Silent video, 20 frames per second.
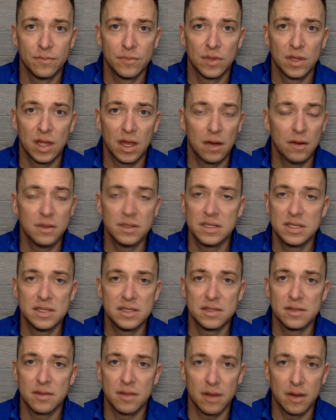The
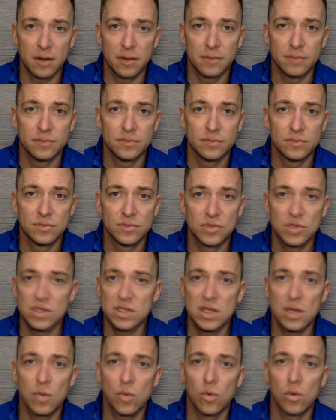guarantees are there,
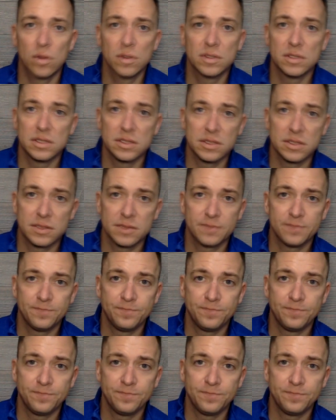just like warranties.